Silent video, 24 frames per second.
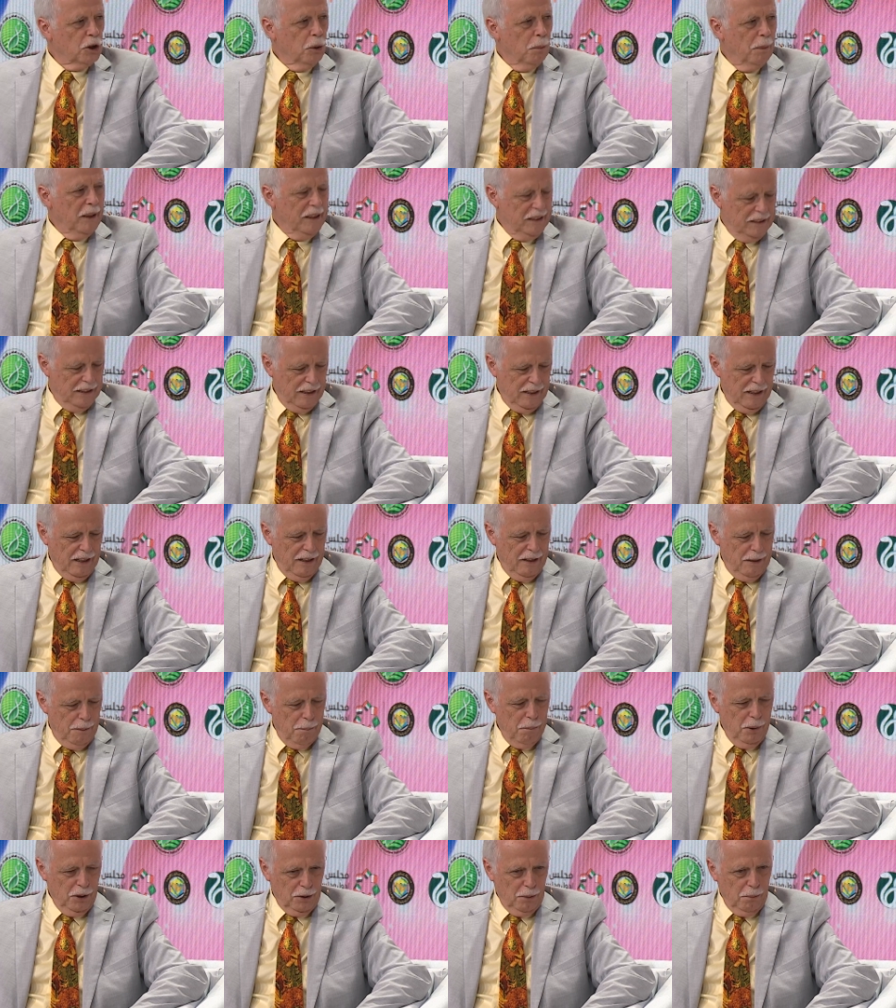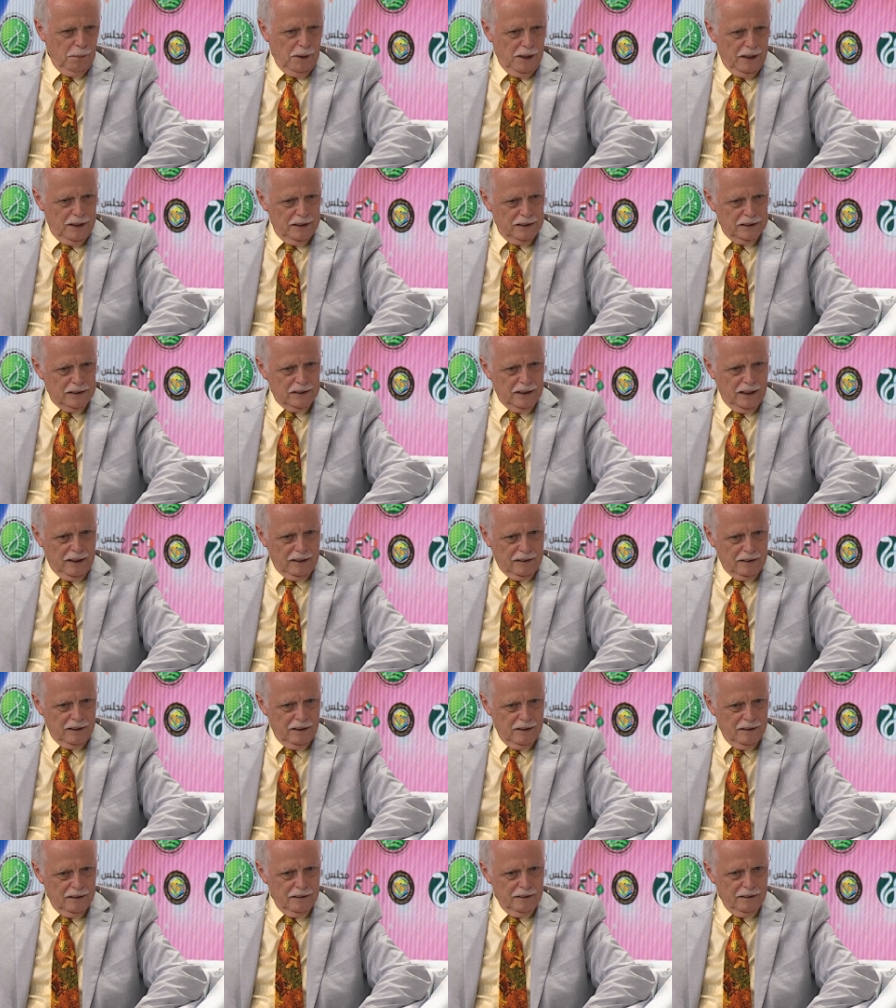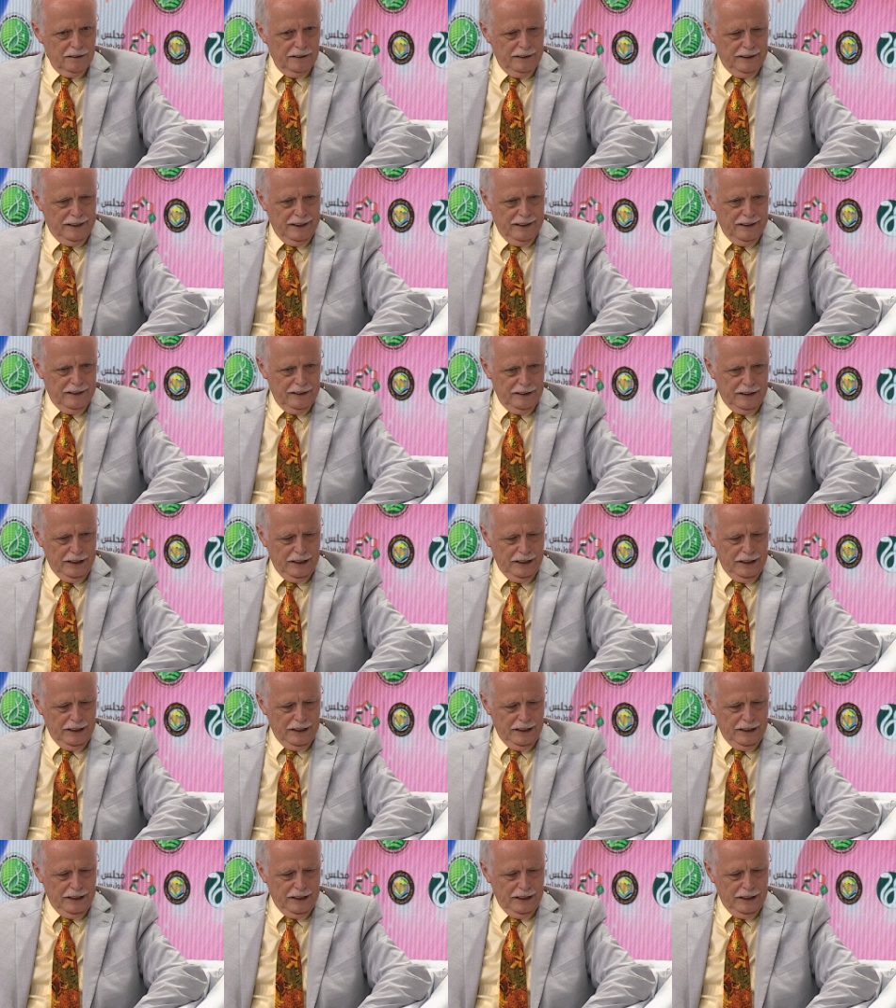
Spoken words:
basically the bottom line is that the